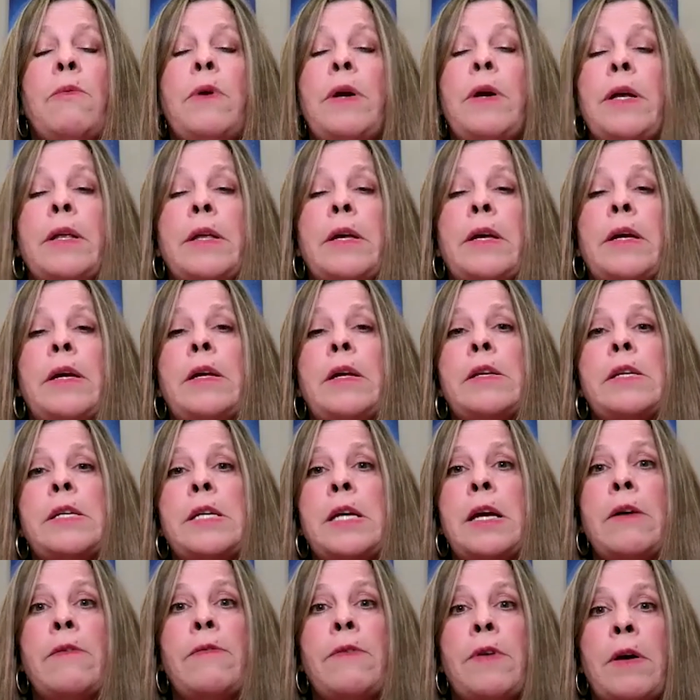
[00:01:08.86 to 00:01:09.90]
really
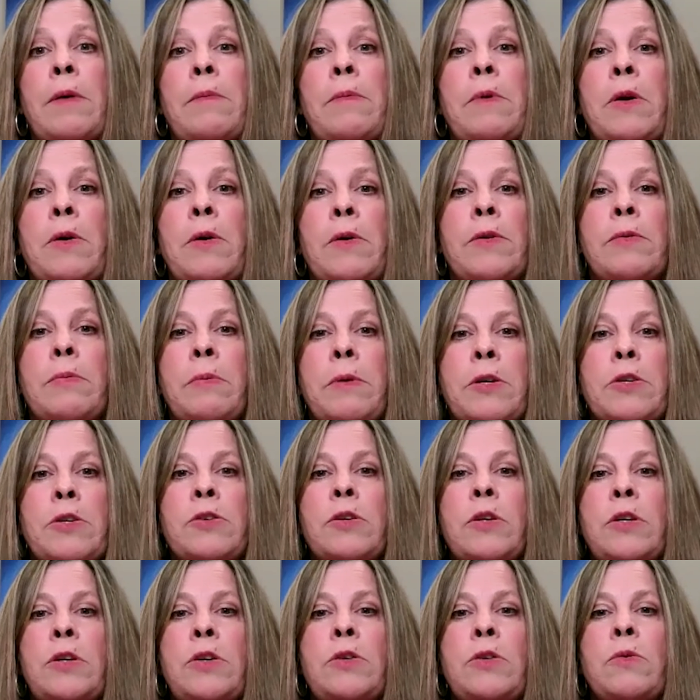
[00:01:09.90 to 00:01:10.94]
DFW,
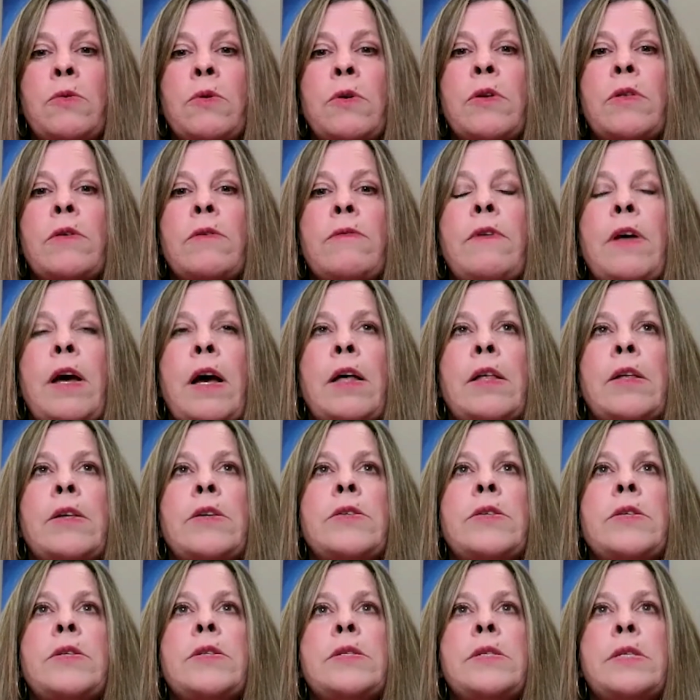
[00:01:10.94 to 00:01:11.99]
especially north of
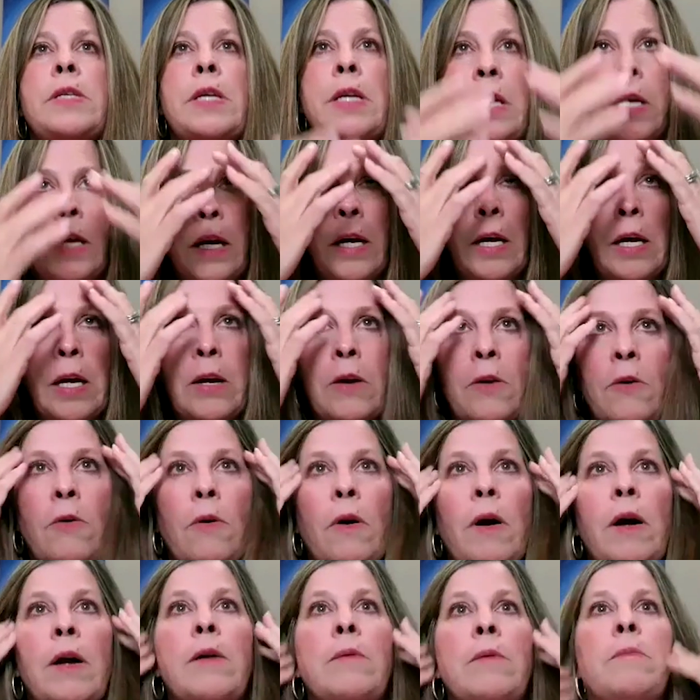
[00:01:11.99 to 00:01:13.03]
Dallas, is seeing
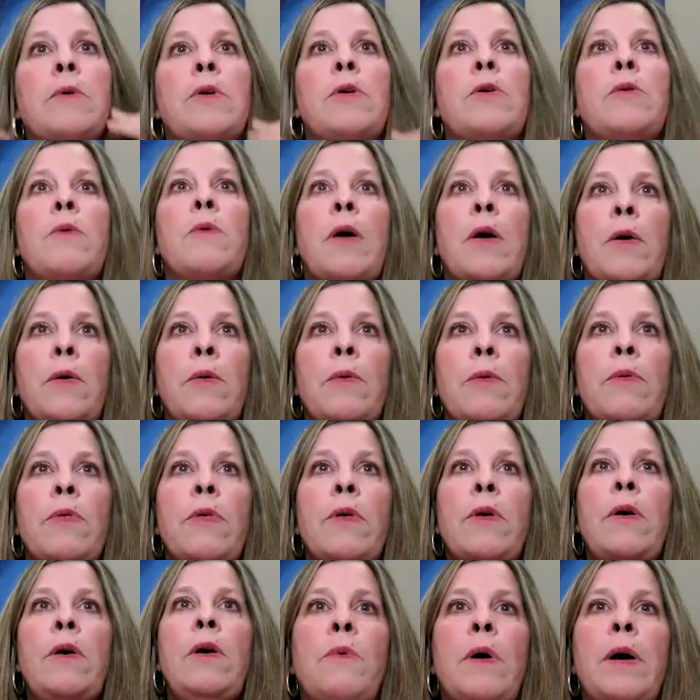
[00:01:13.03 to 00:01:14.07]
incredible growth.
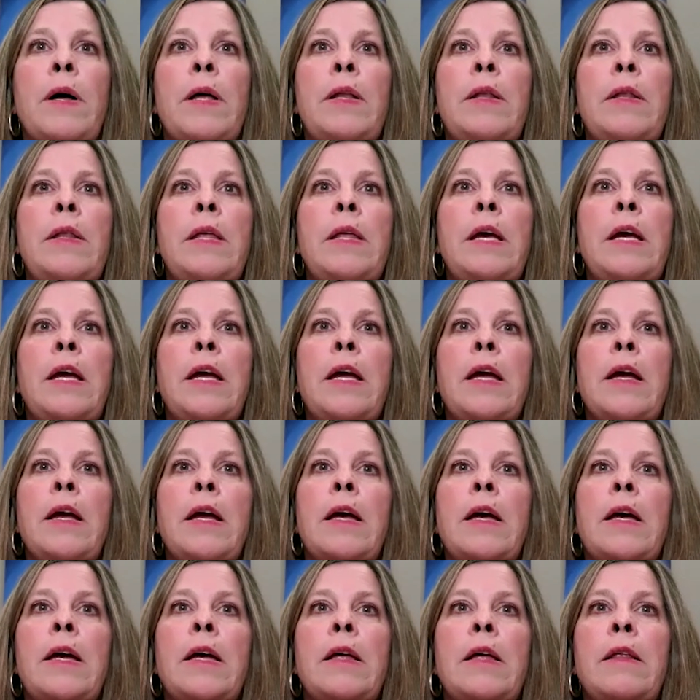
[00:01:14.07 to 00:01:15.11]
One
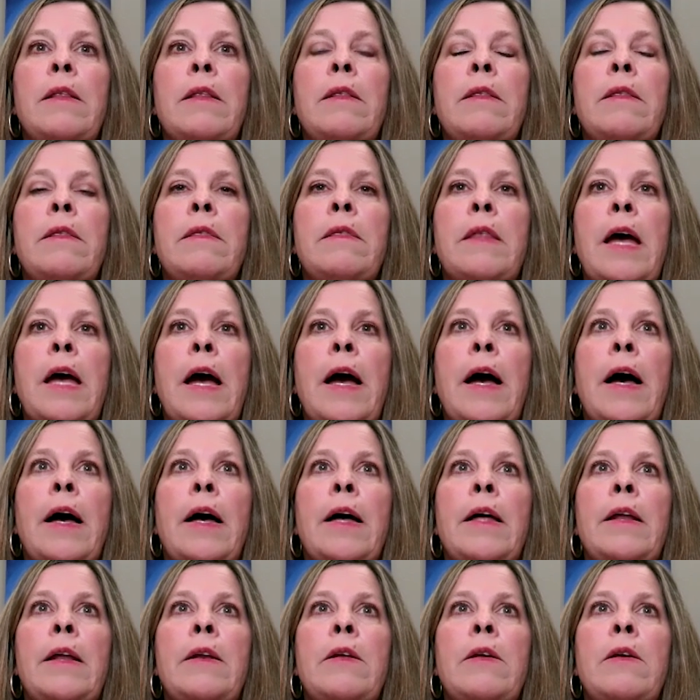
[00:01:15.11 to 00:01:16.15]
thing
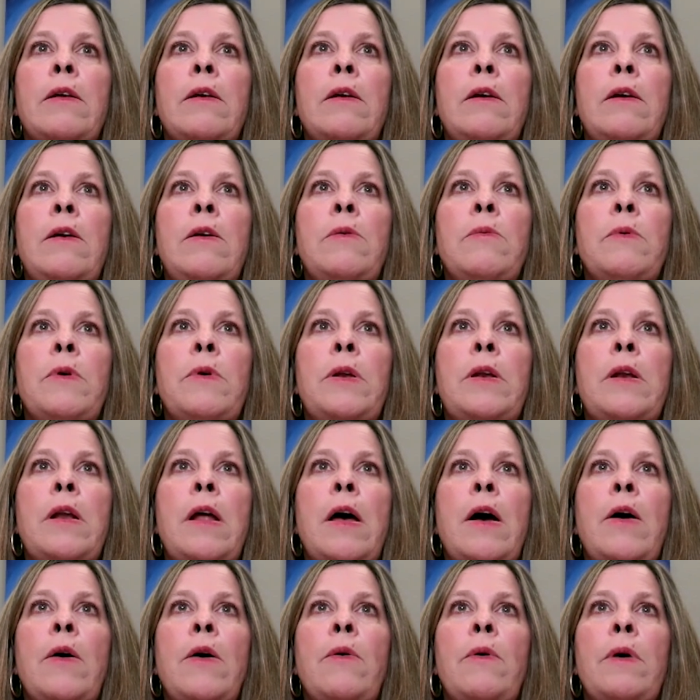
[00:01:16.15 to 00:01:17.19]
that you would
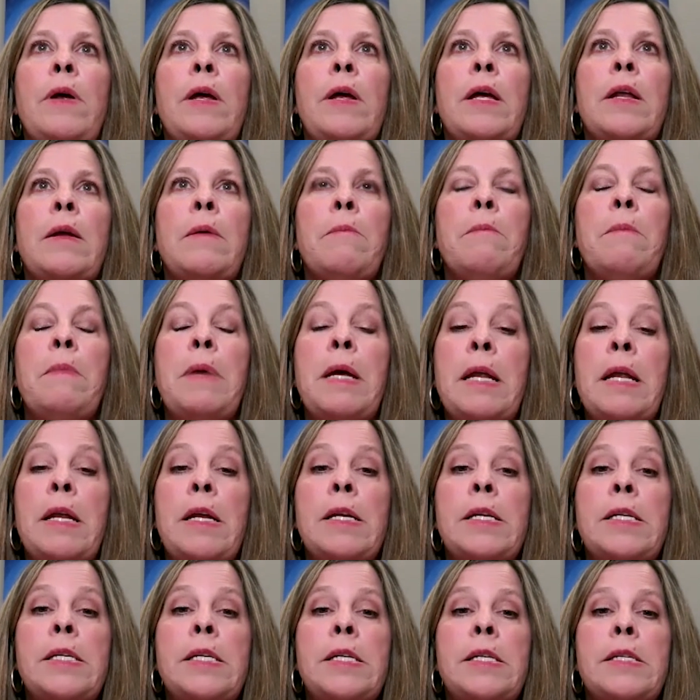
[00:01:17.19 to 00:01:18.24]
know in
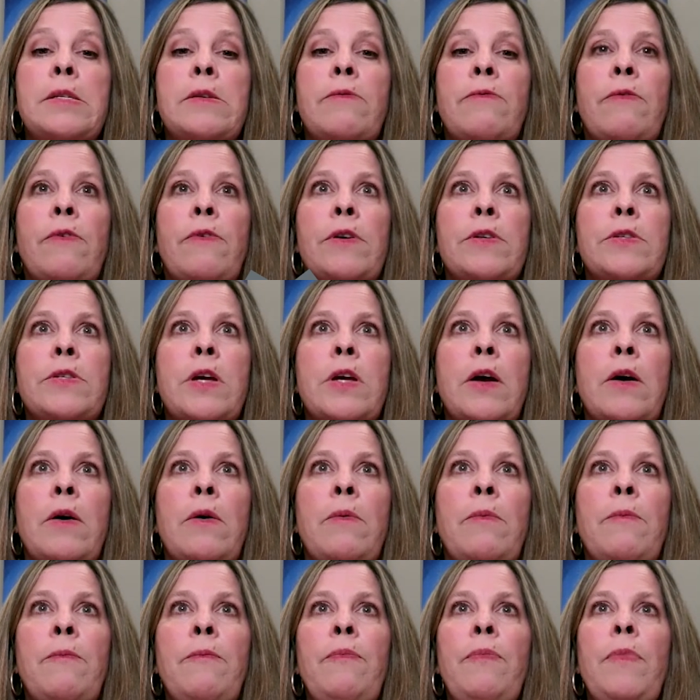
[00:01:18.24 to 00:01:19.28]
amenities in
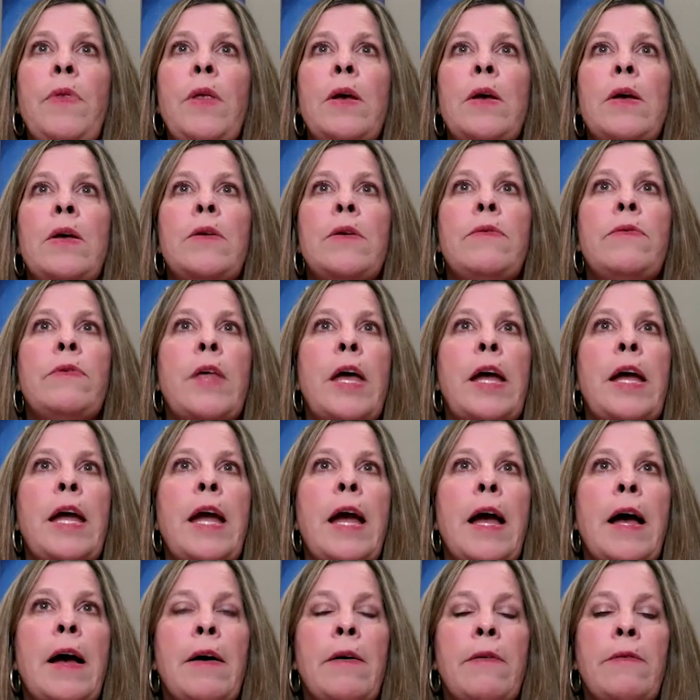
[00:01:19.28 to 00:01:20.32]
Frisco is they
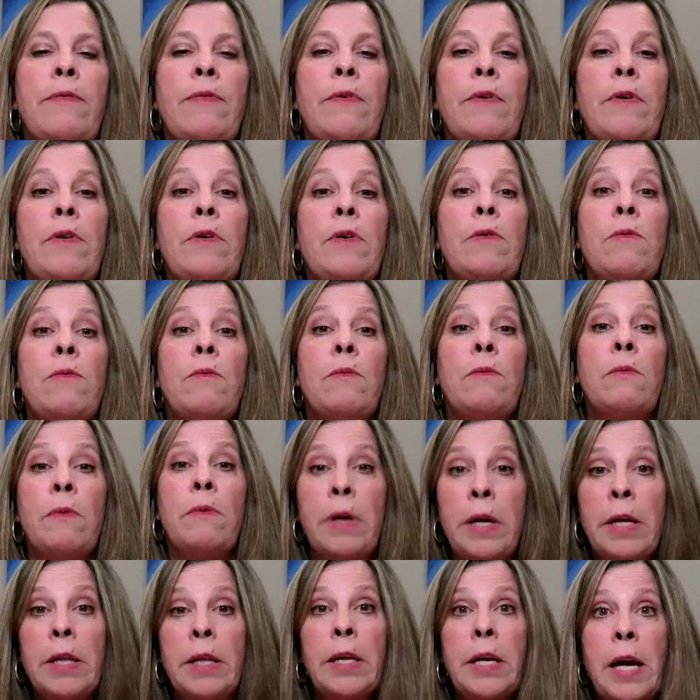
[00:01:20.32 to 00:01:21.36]
have
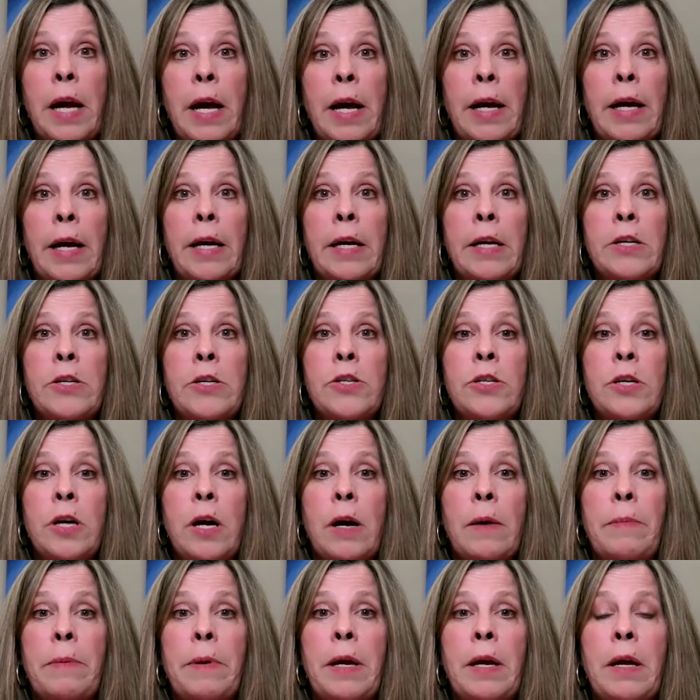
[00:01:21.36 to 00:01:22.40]
really high-end
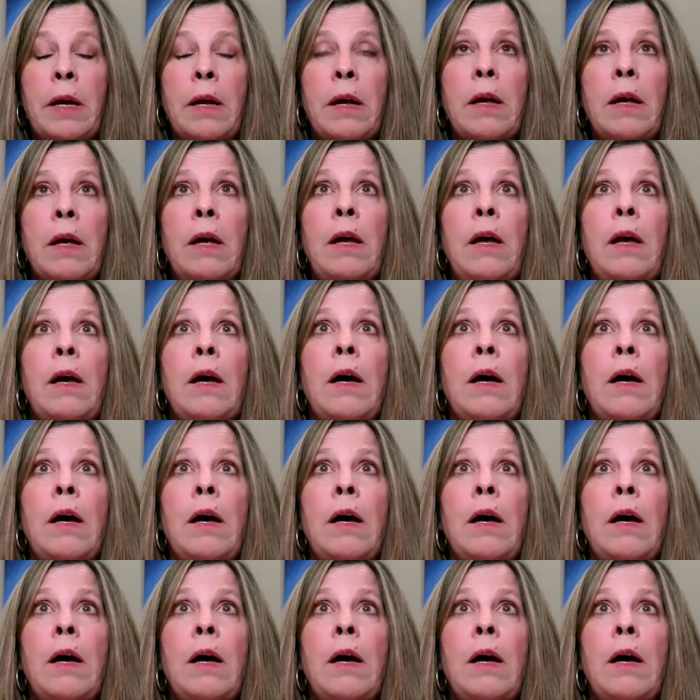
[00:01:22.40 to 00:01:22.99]
shopping.